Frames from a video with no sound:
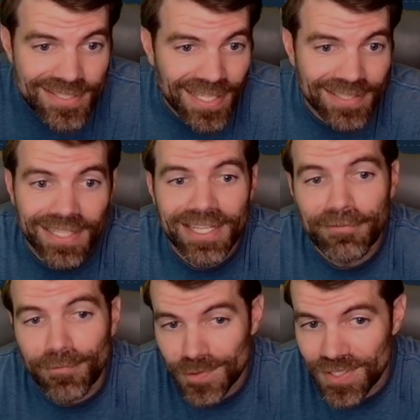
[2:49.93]
and then that
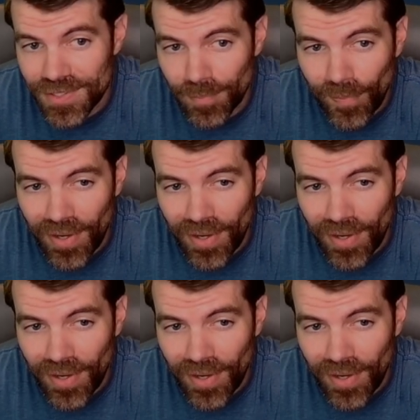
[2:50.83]
forces the